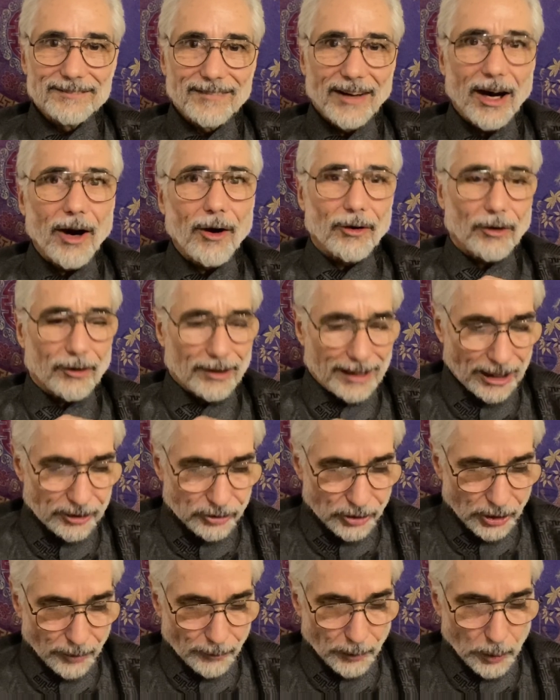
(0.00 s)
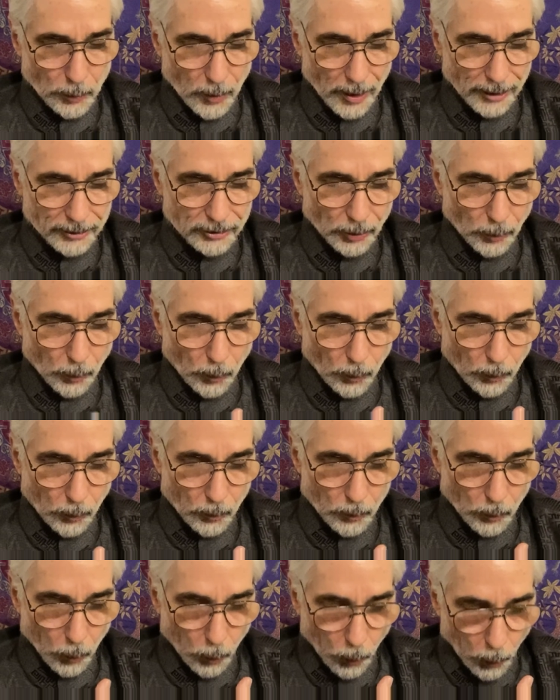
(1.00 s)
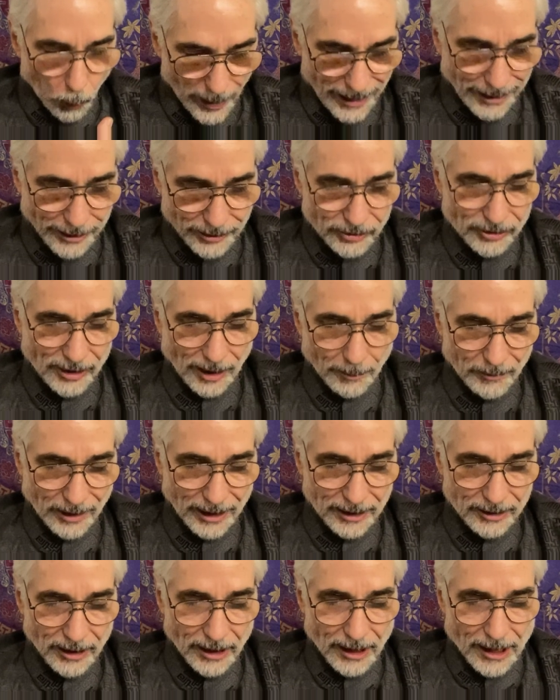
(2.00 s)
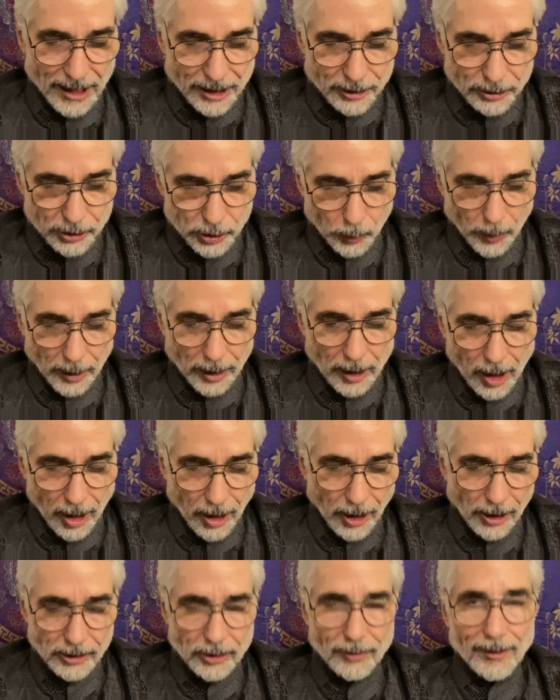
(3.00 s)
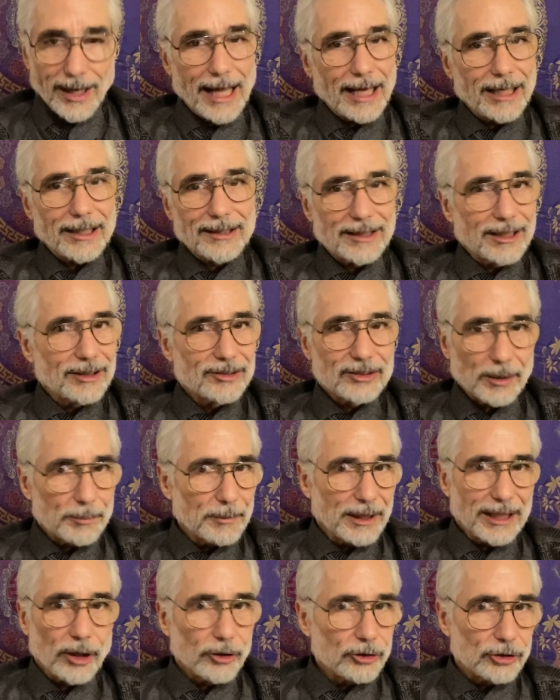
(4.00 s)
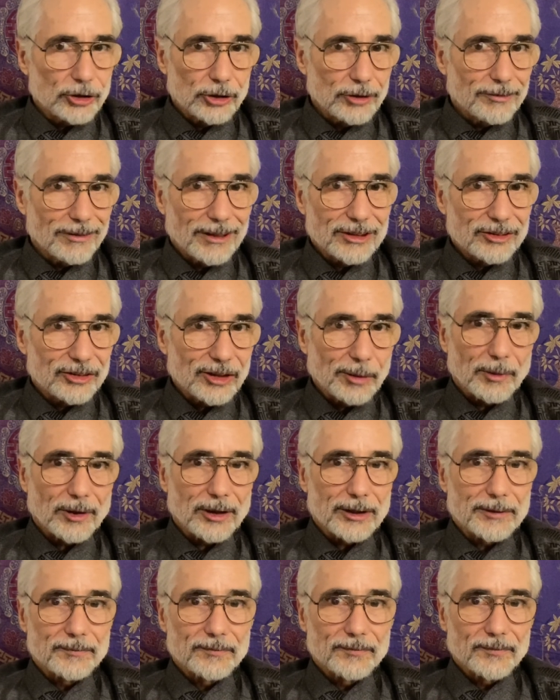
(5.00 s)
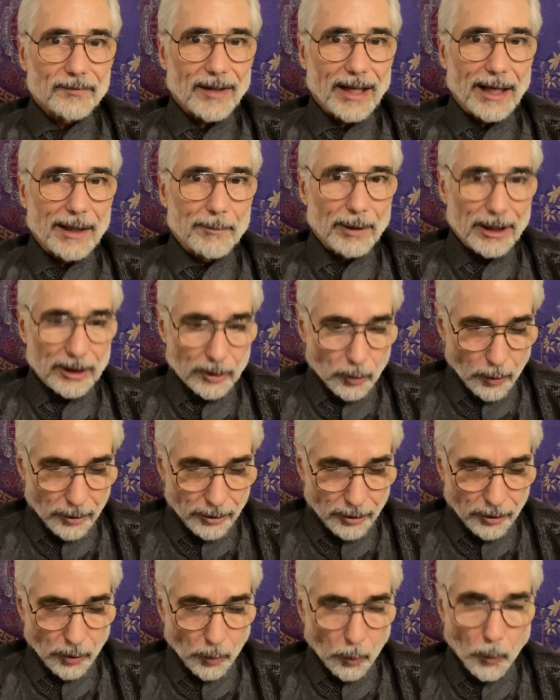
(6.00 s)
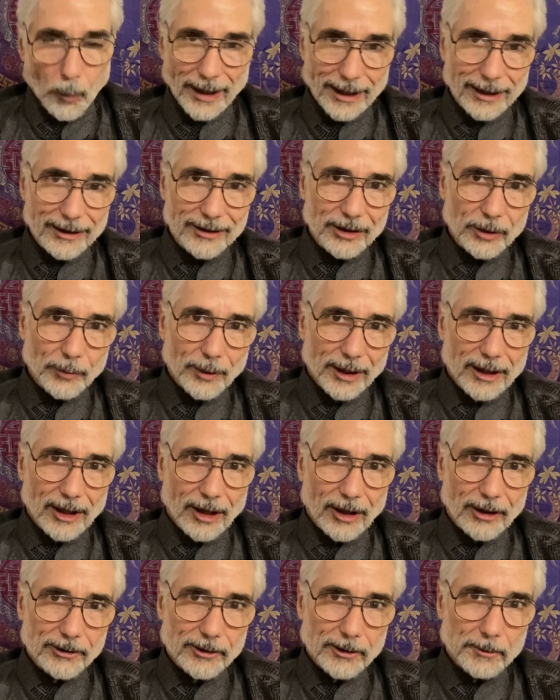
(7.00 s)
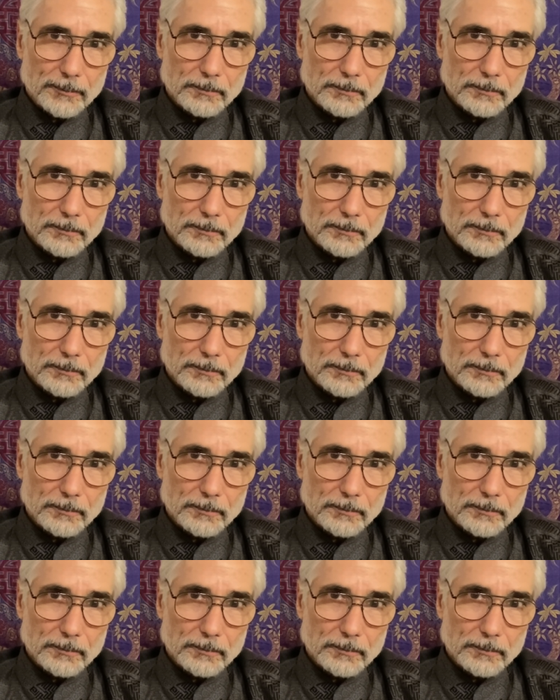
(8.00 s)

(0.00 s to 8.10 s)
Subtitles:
Oh, okay, so if you want to win something, do you work harder at it than something else you do very similar? Okay, but in order to win, do you work harder?